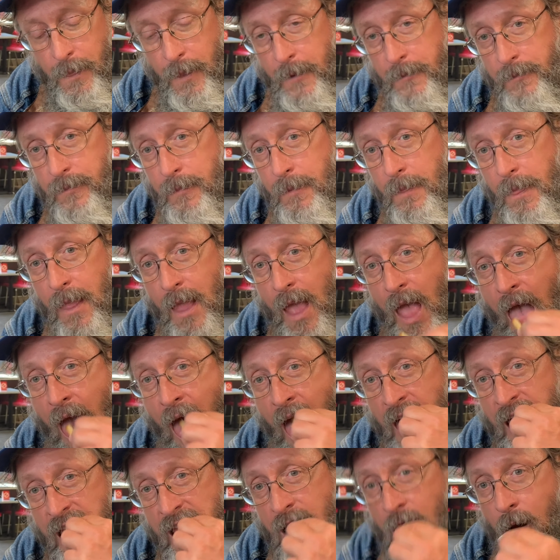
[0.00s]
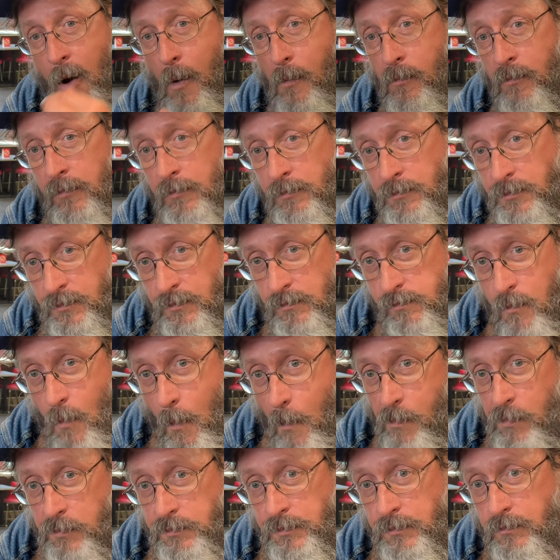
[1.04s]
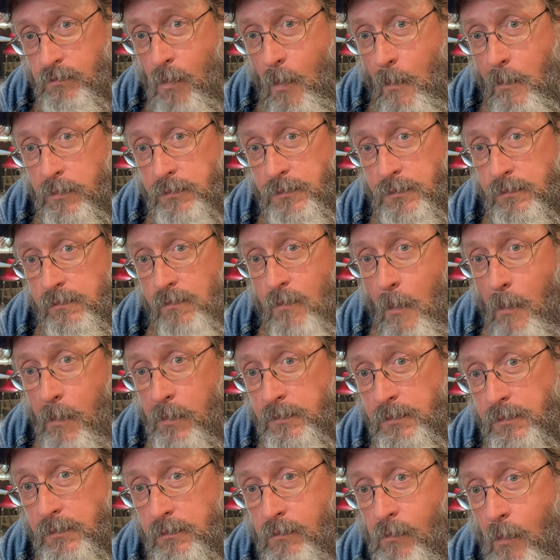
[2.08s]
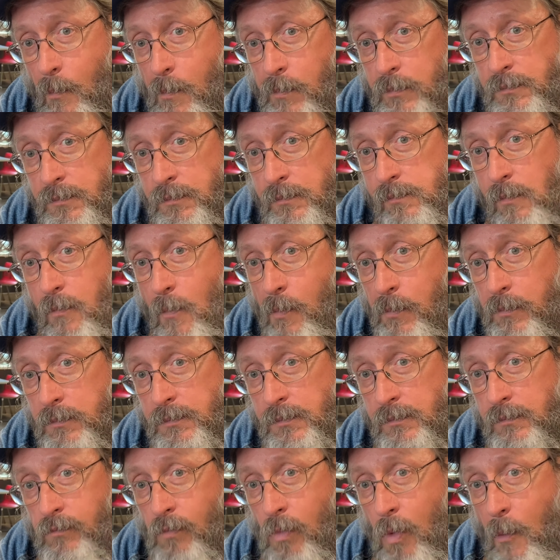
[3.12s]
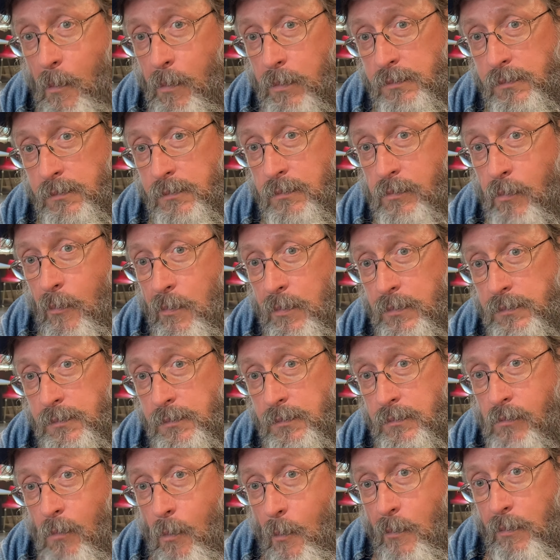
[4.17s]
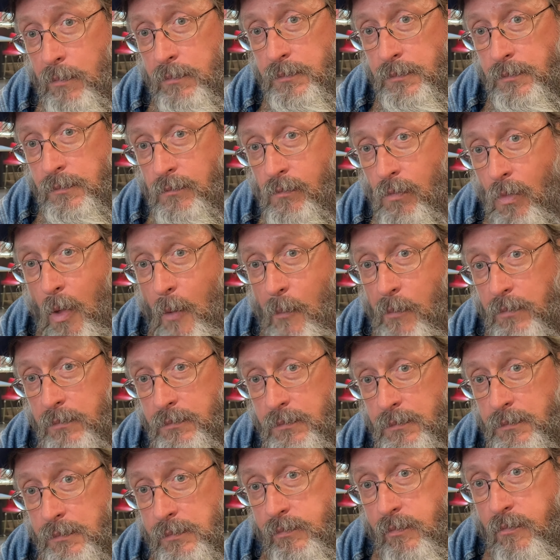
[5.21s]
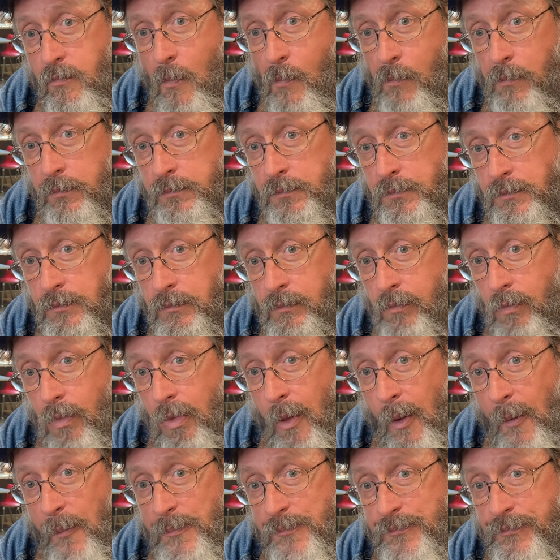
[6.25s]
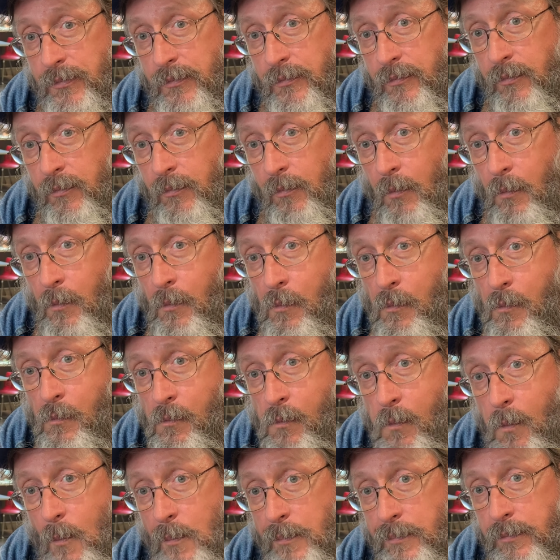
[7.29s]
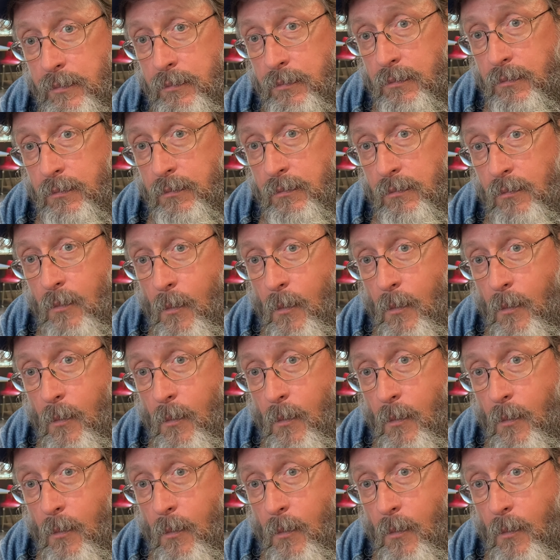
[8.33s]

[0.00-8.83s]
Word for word: live in two different worlds. In my world, the average person owns their own car, and it costs them, according to the I R S, around sixty cents a mile.